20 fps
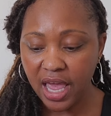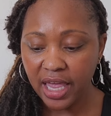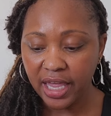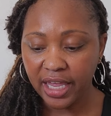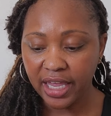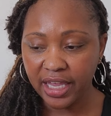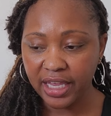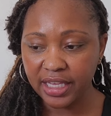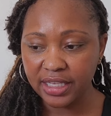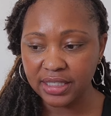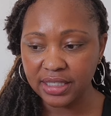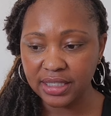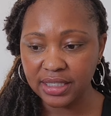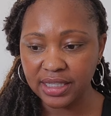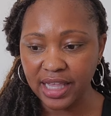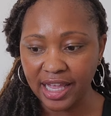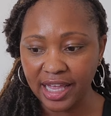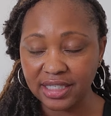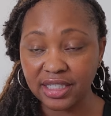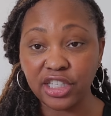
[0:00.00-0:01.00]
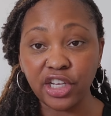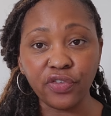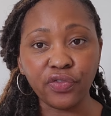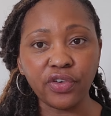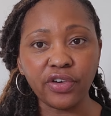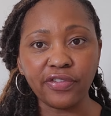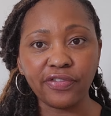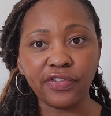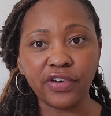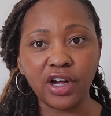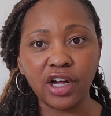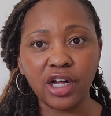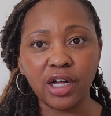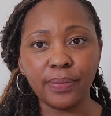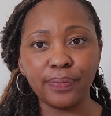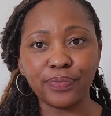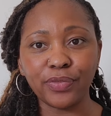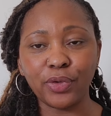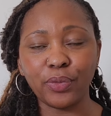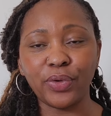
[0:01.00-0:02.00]
is that's different
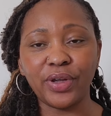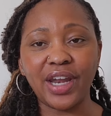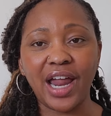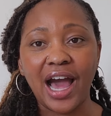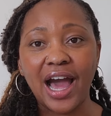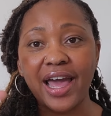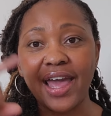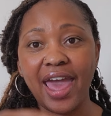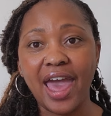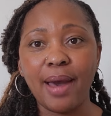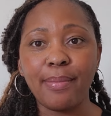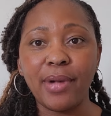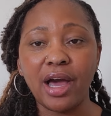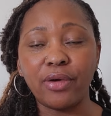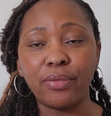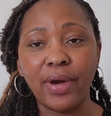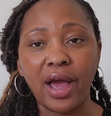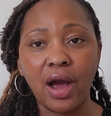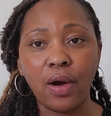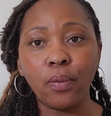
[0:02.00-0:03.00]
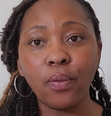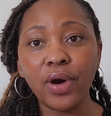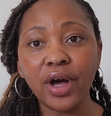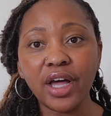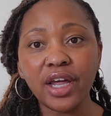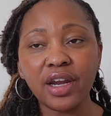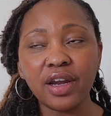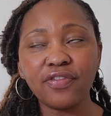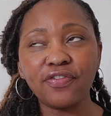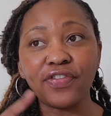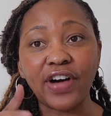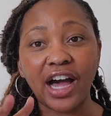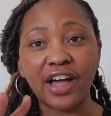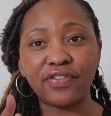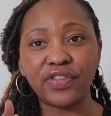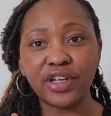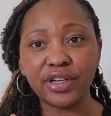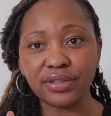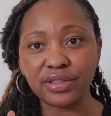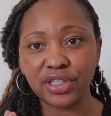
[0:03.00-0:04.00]
from when I had my round 1 5
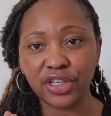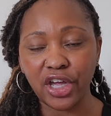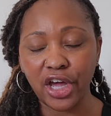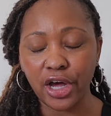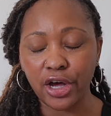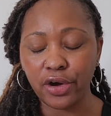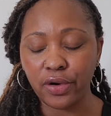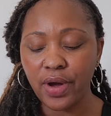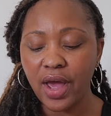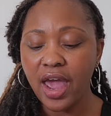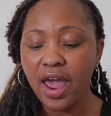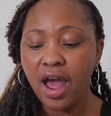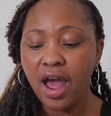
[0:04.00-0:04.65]
years ago.